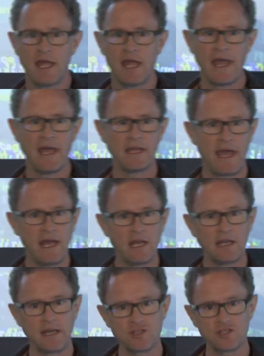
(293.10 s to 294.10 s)
and added
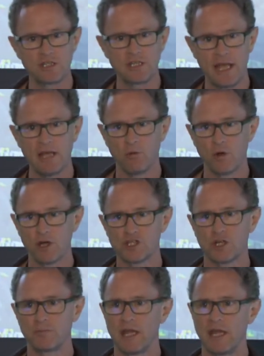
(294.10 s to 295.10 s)
an extra day, a
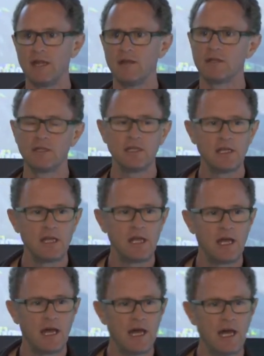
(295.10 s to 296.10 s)
workshop day.
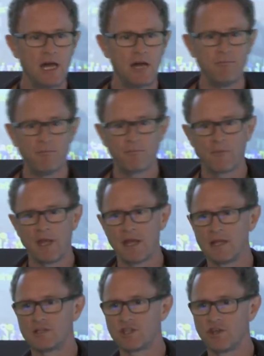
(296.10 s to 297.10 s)
Um,
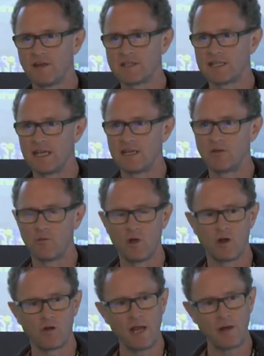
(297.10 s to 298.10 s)
and survey said, well,
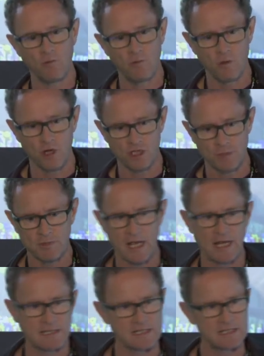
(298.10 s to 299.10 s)
great, workshop day,
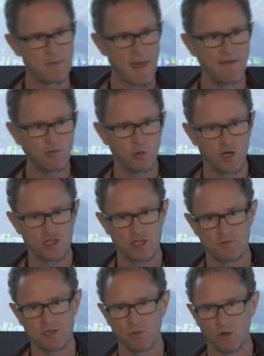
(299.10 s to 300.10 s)
let's expand the workshop
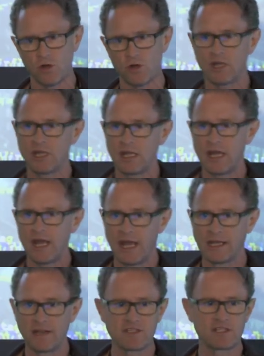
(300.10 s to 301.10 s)
some more and
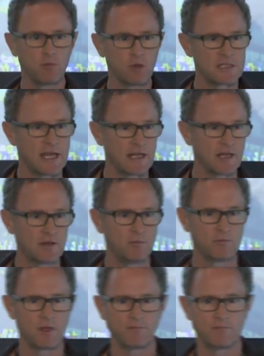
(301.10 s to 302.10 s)
give us some more technical
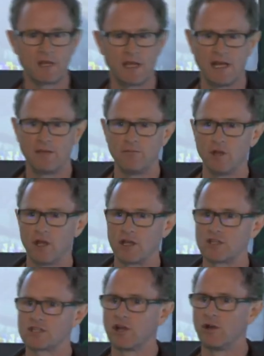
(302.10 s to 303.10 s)
uh, knowledge.
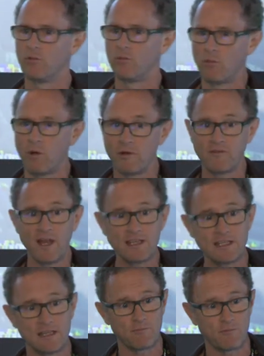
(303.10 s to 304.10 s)
So what we've done to,
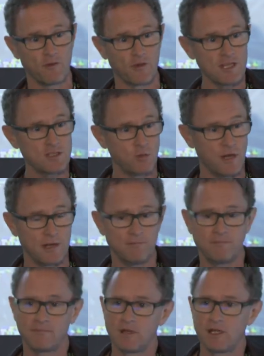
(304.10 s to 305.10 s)
for this one
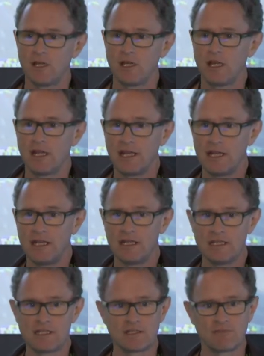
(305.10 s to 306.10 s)

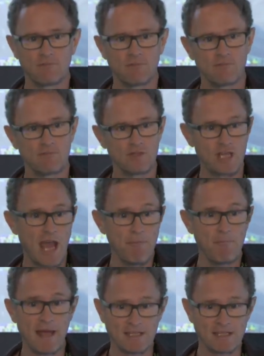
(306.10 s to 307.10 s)
is
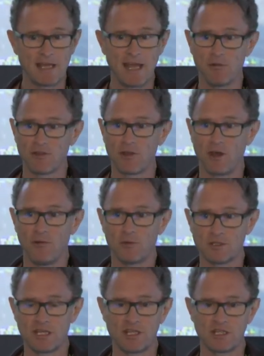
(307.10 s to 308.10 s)
Jam-packed today with a lot more
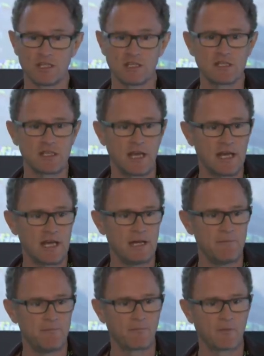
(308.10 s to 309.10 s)
sessions.
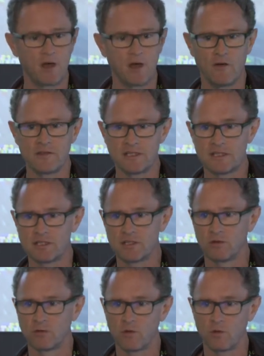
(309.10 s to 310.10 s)
Um, obviously,
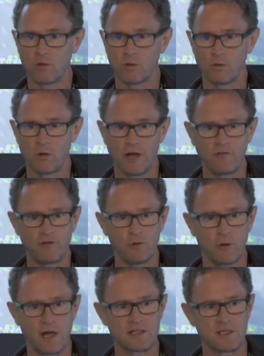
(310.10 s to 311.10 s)
still quite a few
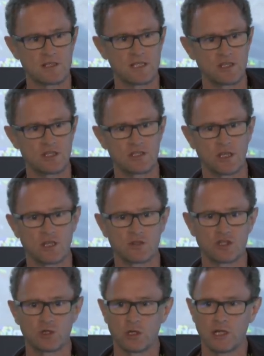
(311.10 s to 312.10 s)
breaks, so the sessions are a little
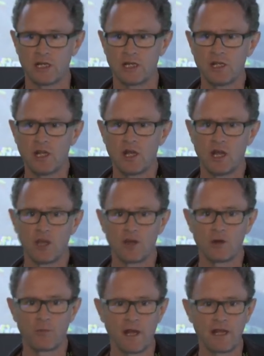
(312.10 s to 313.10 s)
shorter. A lot
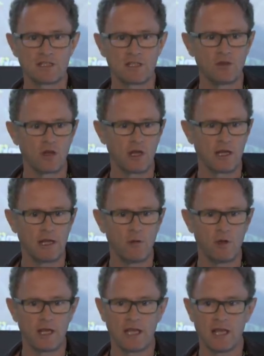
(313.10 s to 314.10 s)
of breaks to do a lot of
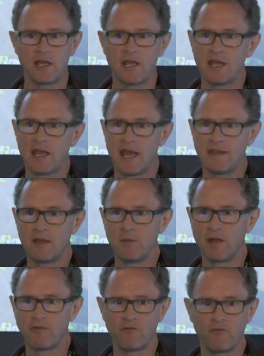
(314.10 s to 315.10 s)
networking. And then we
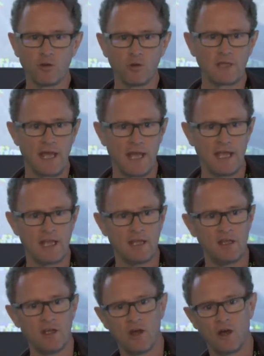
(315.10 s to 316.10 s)
have a full day
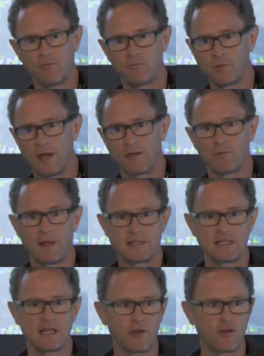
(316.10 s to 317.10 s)
of you know,
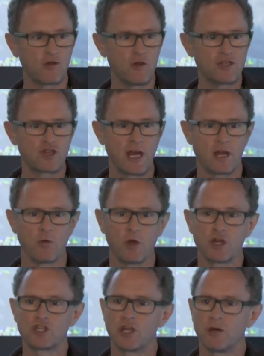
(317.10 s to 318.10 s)
basically a three-track
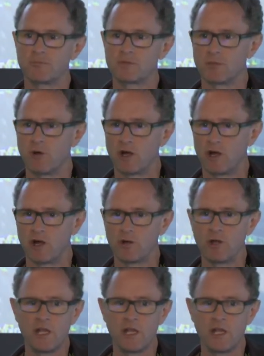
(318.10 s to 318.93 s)
workshop tomorrow.